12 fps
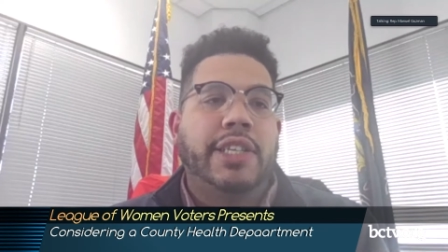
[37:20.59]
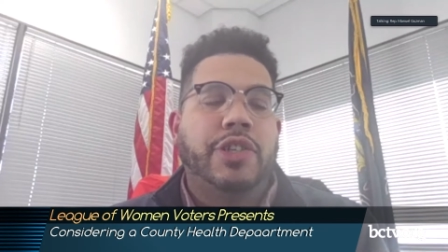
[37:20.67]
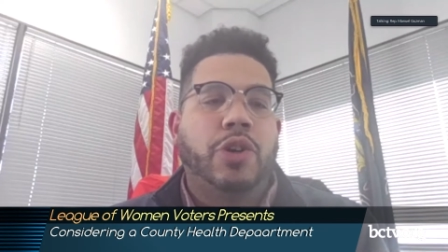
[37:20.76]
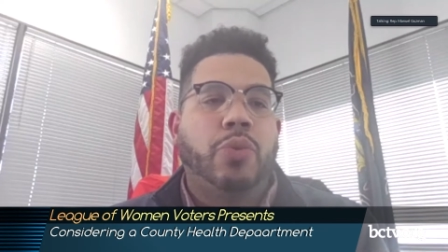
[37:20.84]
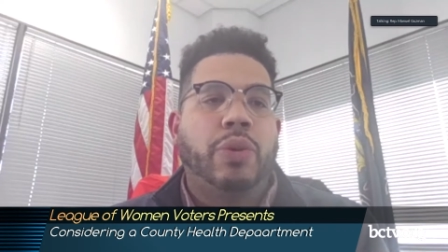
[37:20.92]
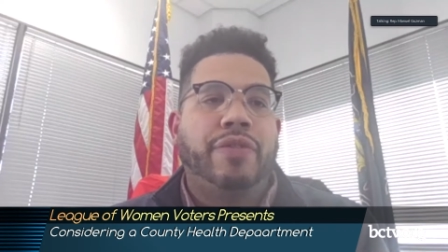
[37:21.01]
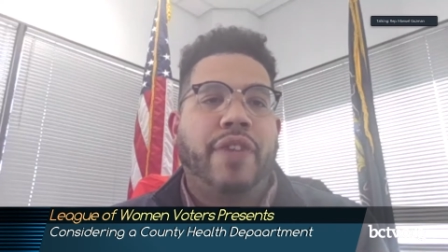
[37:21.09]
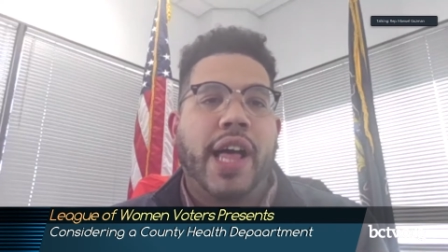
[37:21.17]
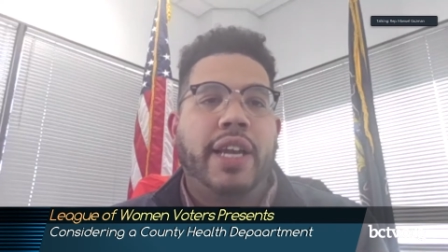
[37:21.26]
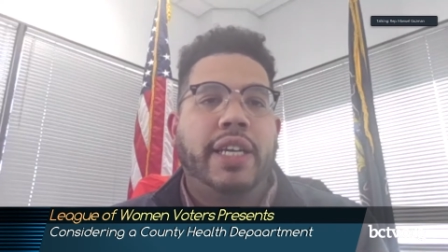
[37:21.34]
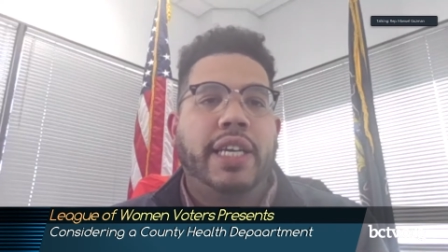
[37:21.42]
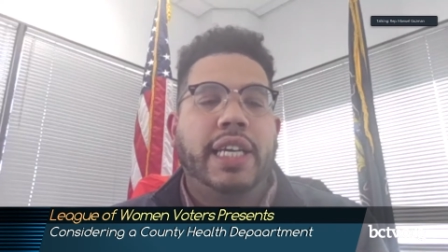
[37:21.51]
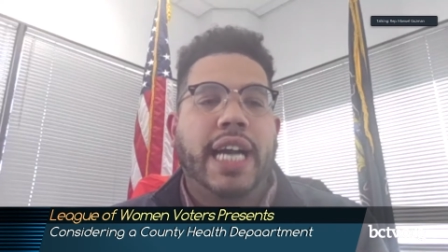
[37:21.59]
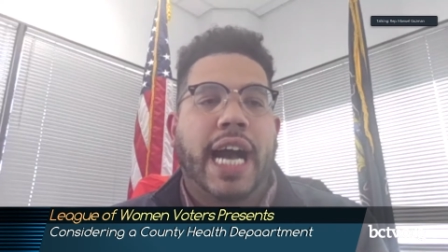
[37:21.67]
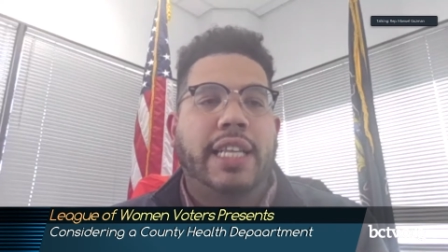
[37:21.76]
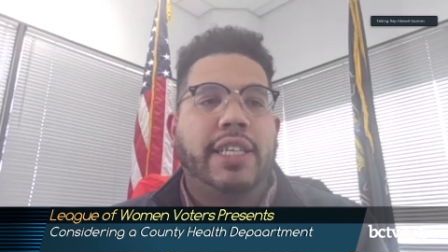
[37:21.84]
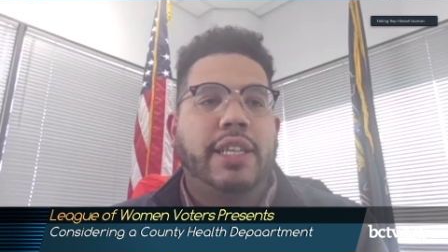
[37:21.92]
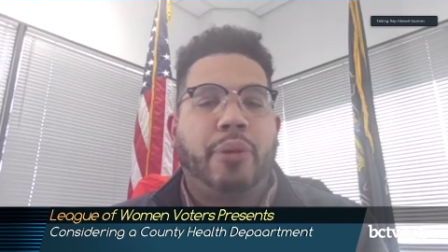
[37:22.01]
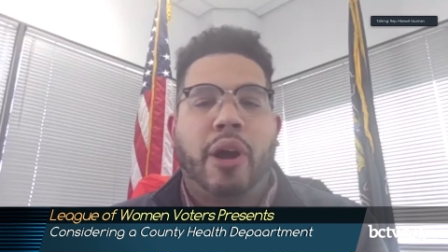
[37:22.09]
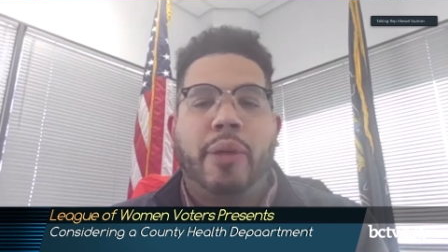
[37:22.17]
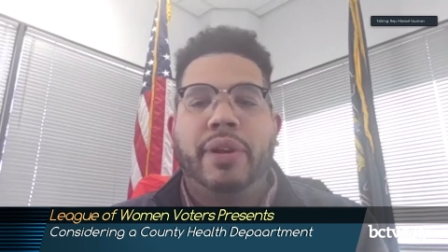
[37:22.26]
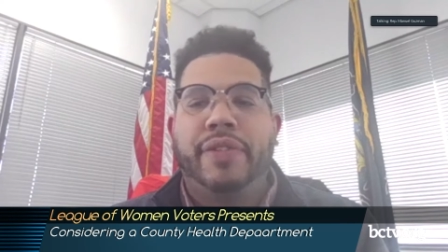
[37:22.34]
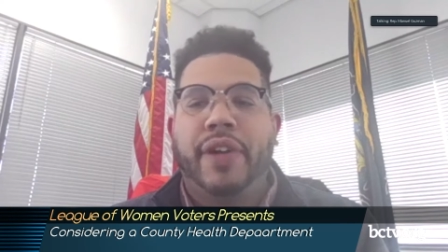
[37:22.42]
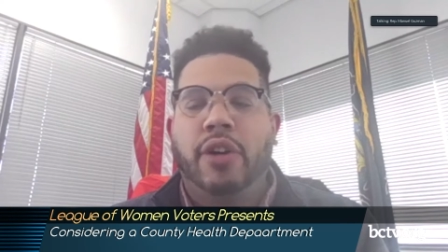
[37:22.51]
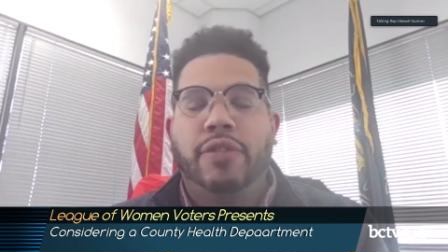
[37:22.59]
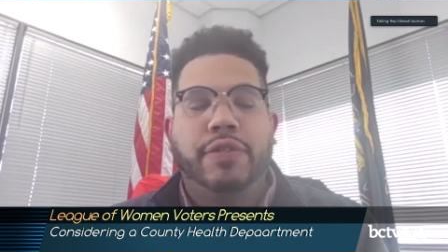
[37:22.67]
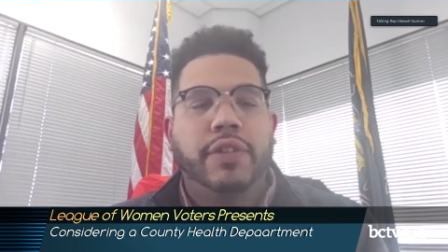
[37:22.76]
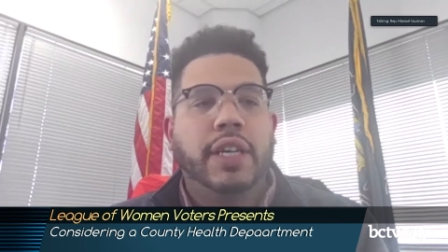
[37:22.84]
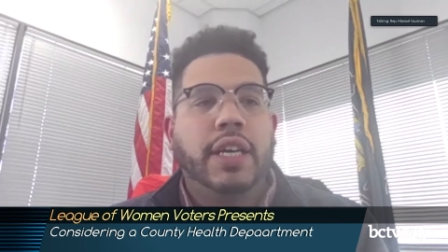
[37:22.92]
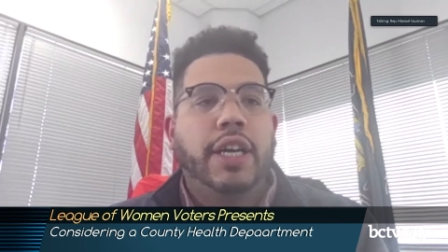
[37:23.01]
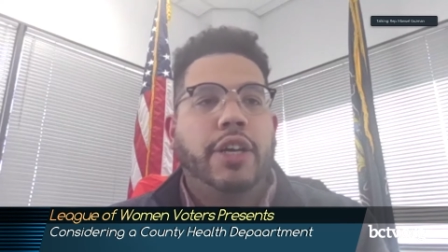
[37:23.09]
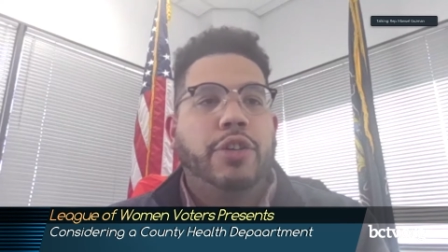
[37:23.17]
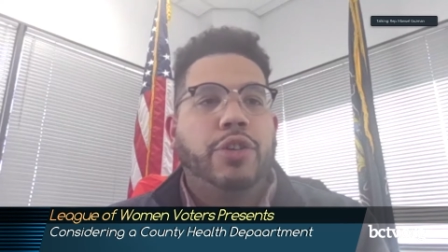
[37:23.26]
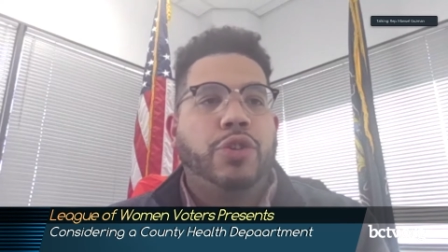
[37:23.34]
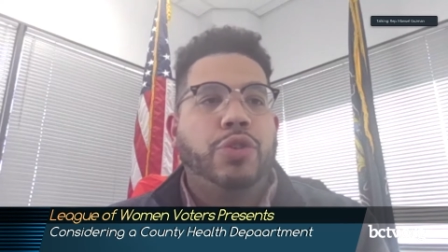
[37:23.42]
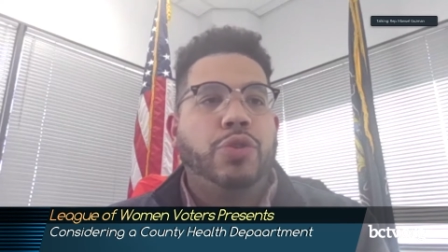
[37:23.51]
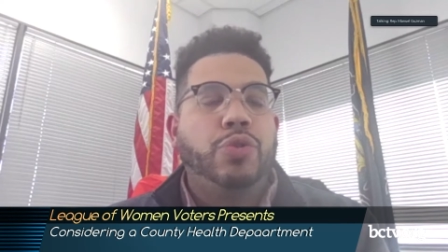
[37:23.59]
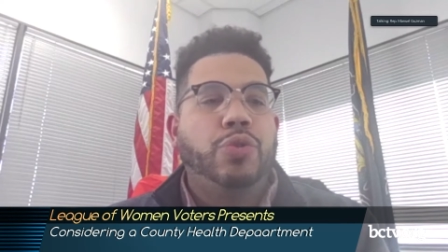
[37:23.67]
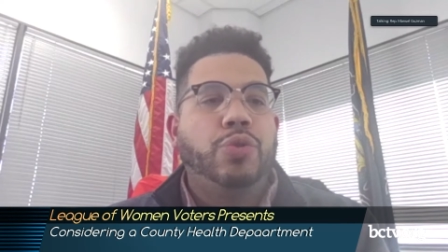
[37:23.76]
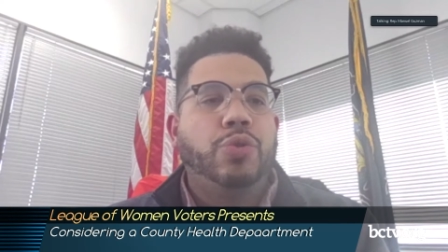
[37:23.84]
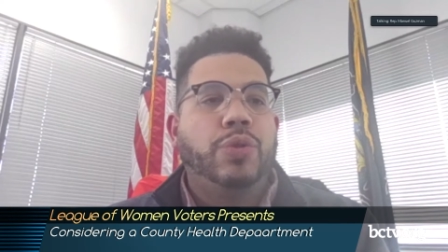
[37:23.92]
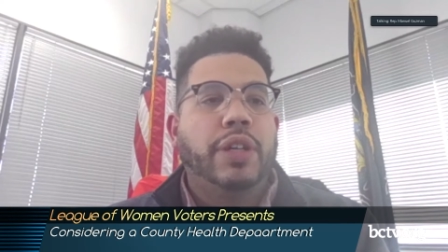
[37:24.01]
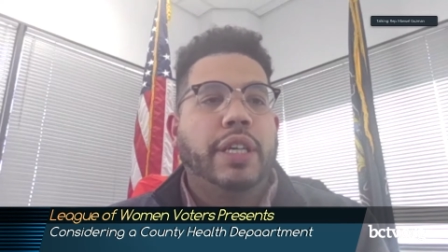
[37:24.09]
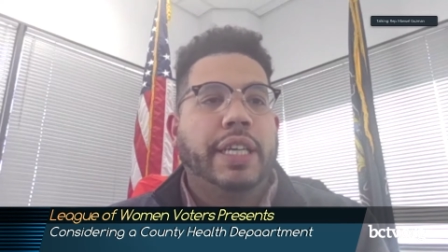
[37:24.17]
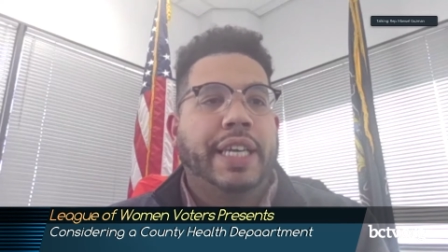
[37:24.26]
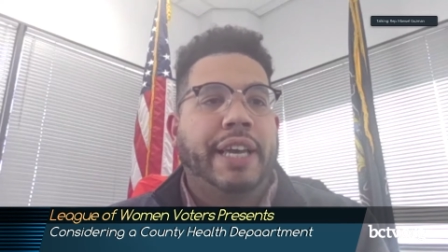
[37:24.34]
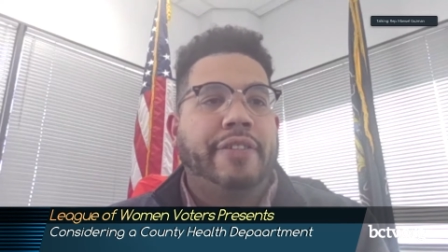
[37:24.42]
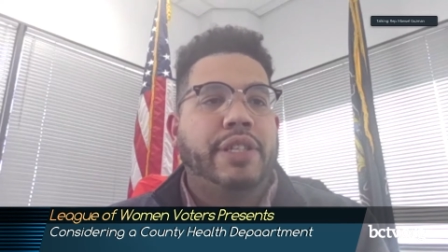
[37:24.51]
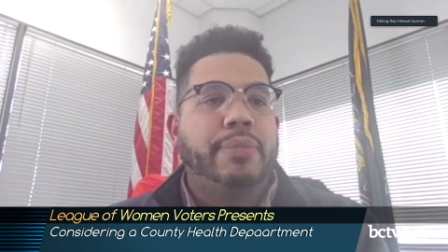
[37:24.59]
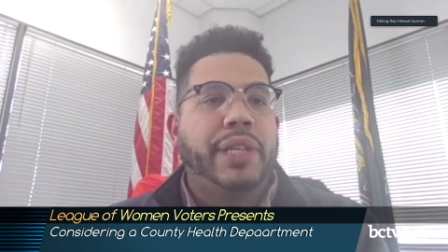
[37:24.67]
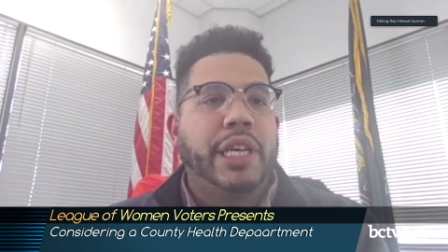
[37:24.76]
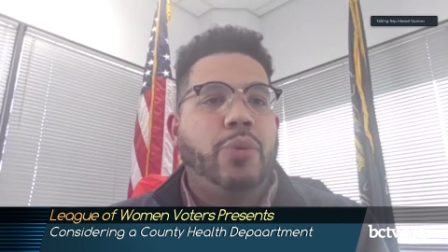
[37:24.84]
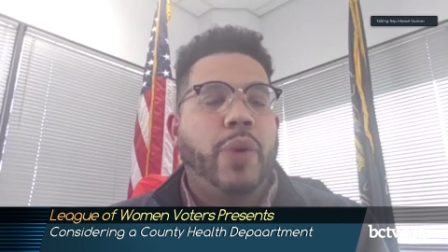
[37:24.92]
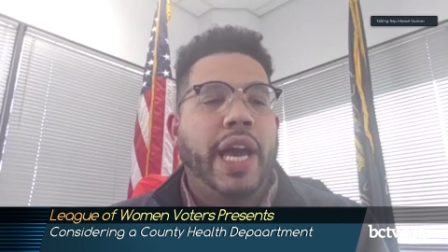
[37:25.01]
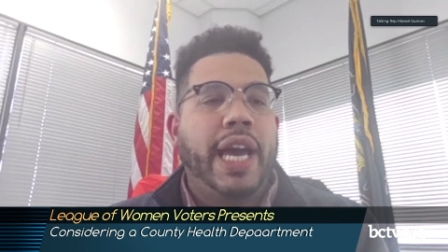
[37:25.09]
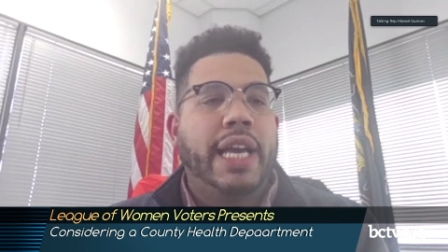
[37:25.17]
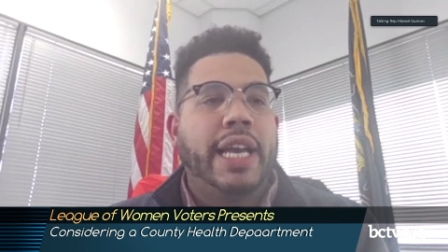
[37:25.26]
And so we finally got the Department of Health to give some leeway.